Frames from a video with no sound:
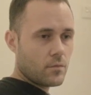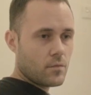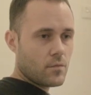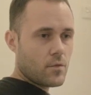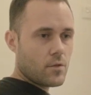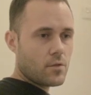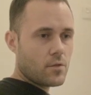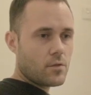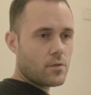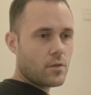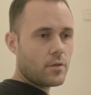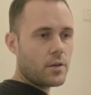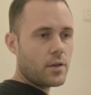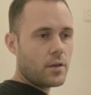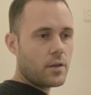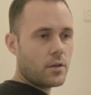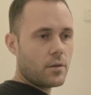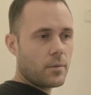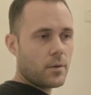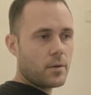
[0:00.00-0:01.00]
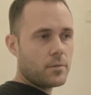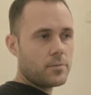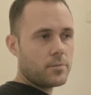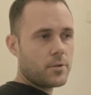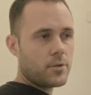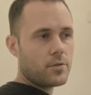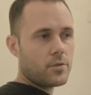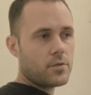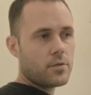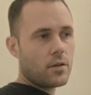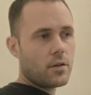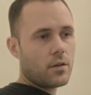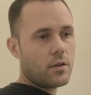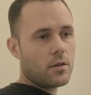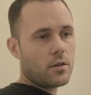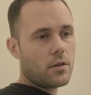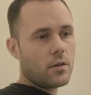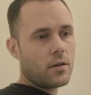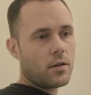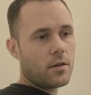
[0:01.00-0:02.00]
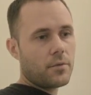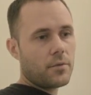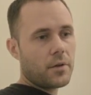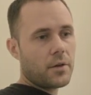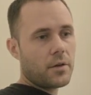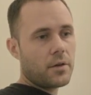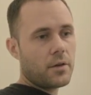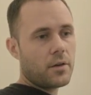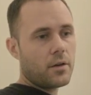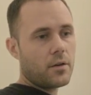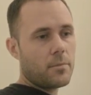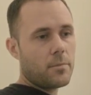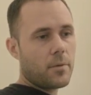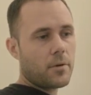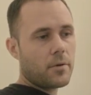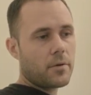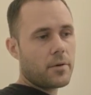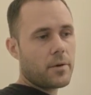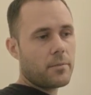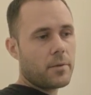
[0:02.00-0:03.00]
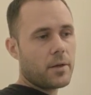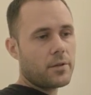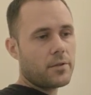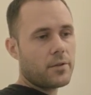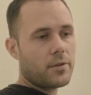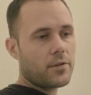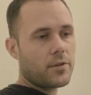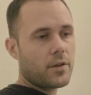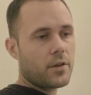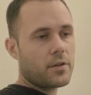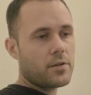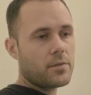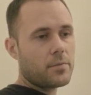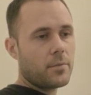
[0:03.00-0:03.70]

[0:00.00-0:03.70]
So yeah, I'm just on AAVE now, borrowing Matic against my